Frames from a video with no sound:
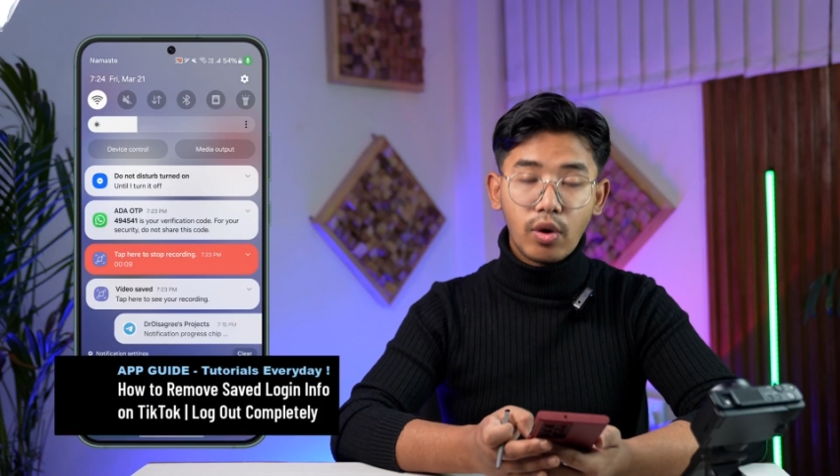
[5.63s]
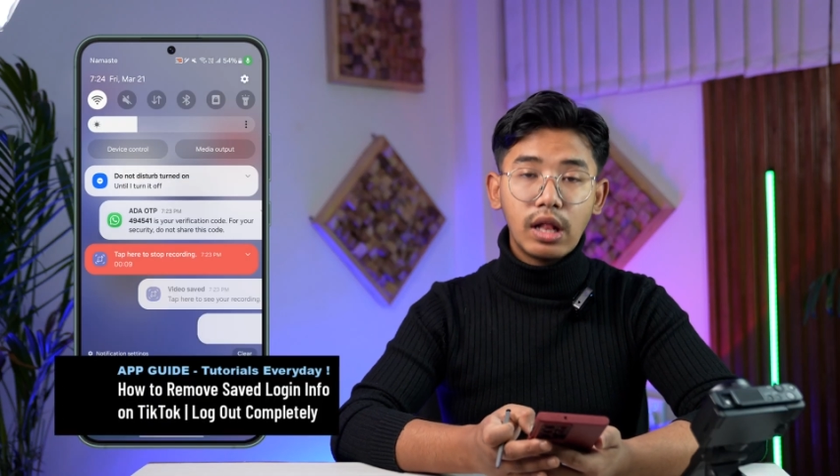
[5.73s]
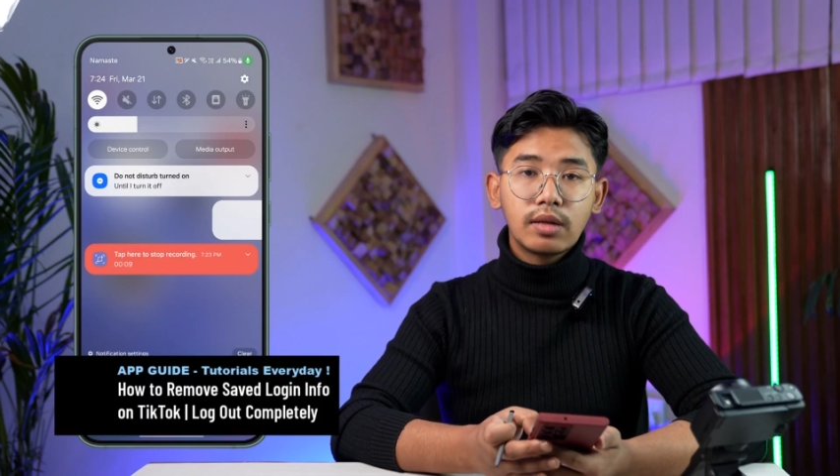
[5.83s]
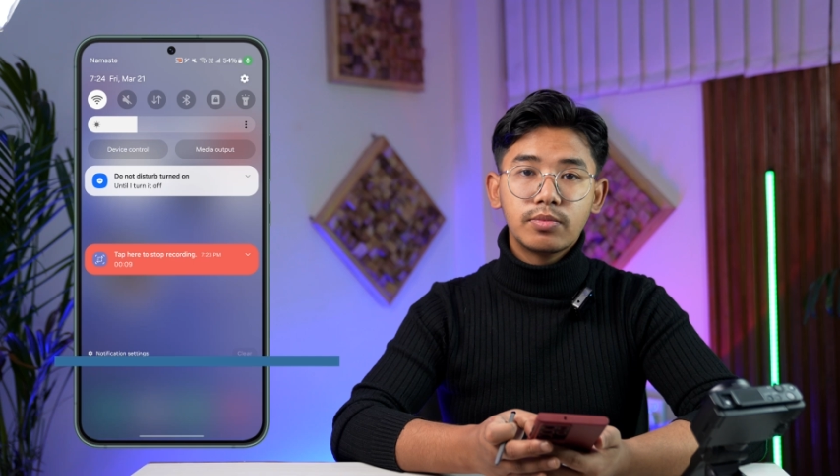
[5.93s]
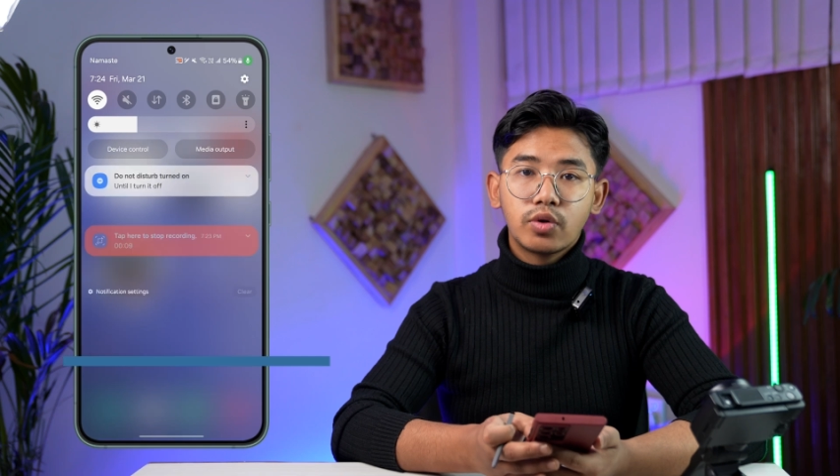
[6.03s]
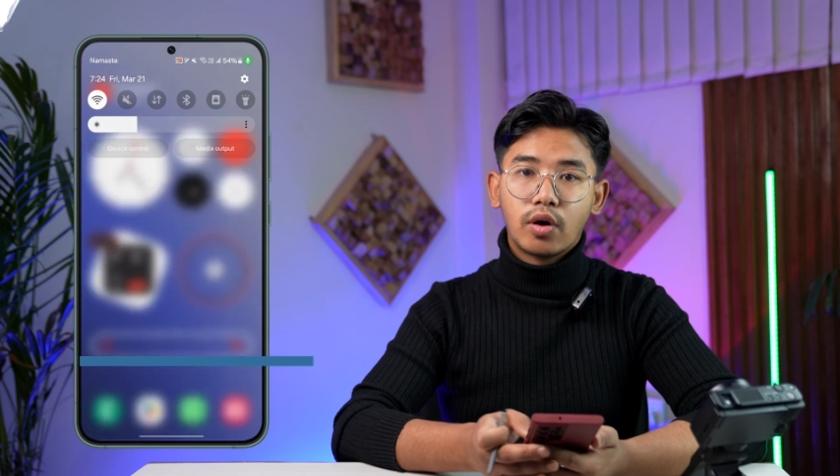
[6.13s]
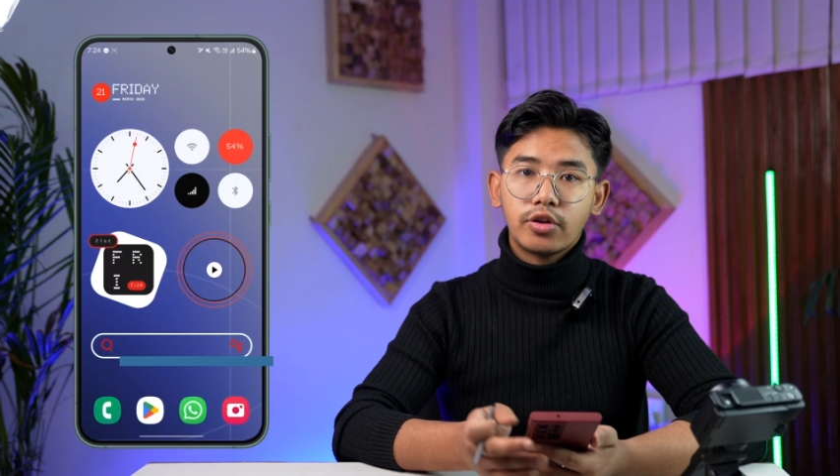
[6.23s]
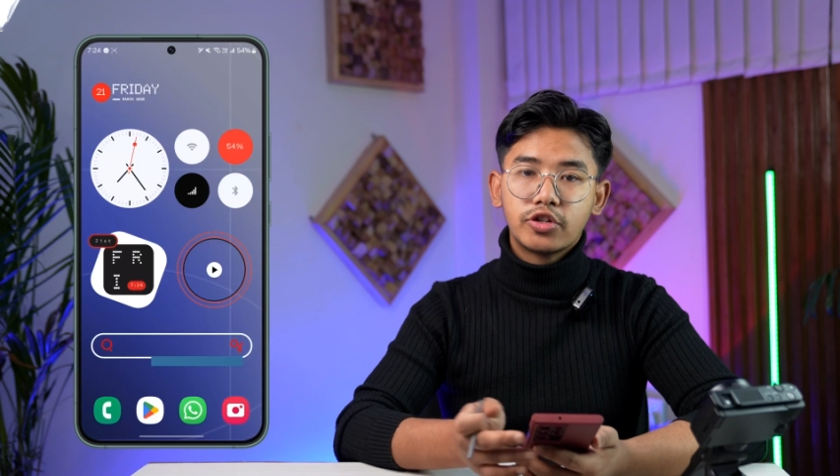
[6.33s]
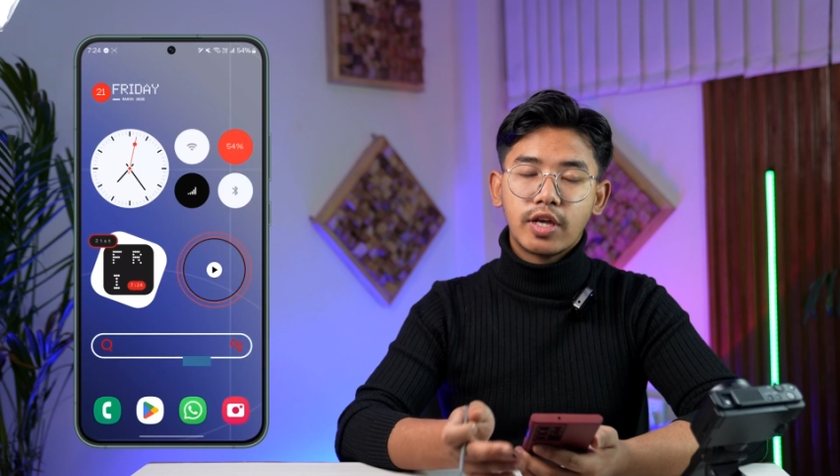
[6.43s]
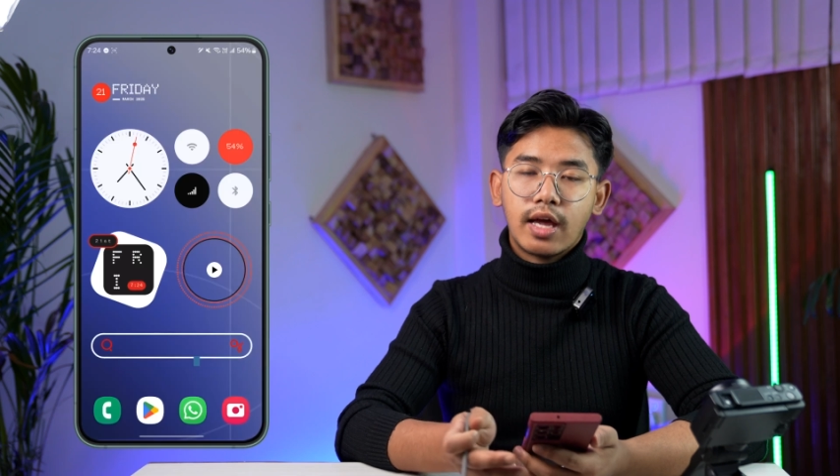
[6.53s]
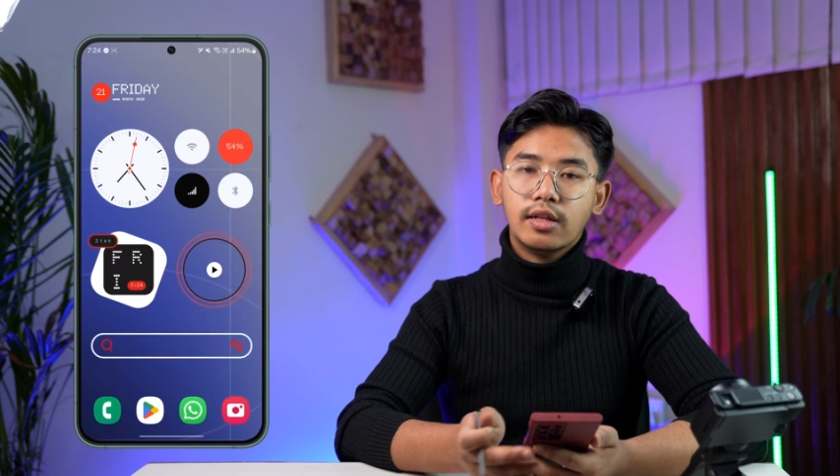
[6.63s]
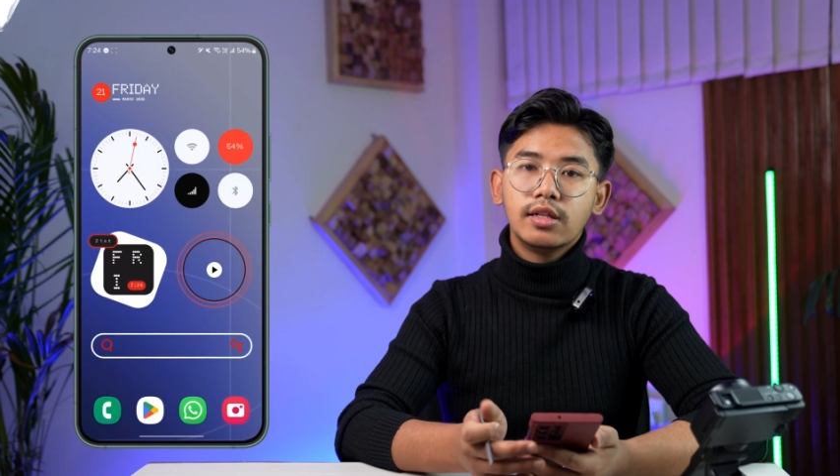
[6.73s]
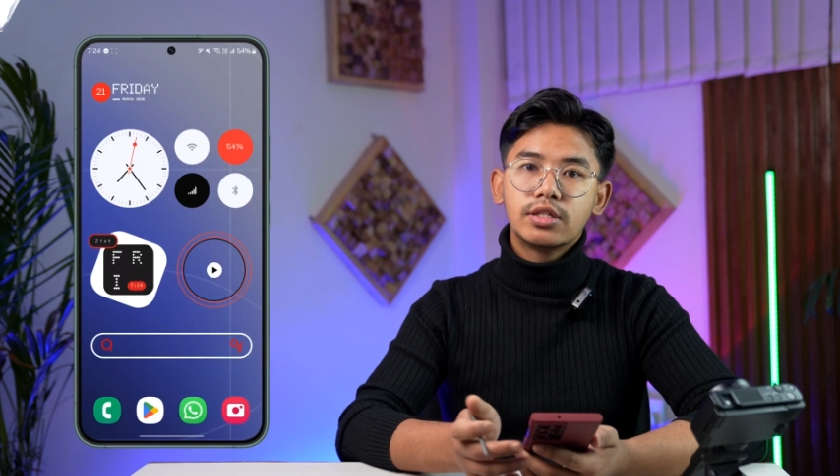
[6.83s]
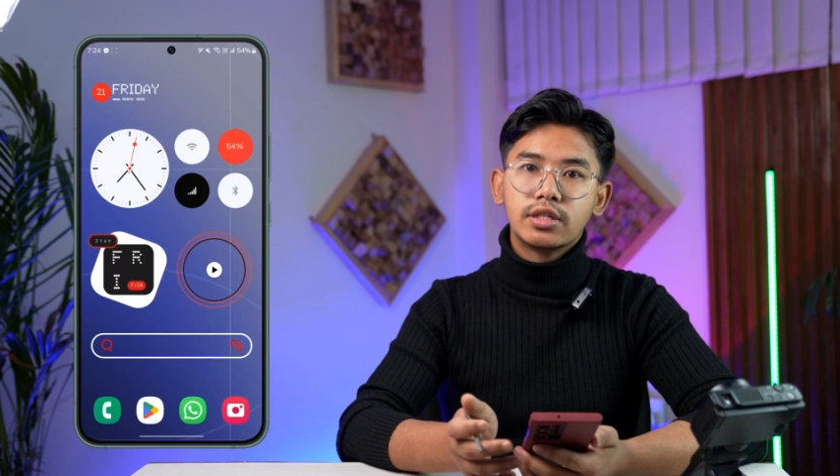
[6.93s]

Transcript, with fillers: welcome to our channel.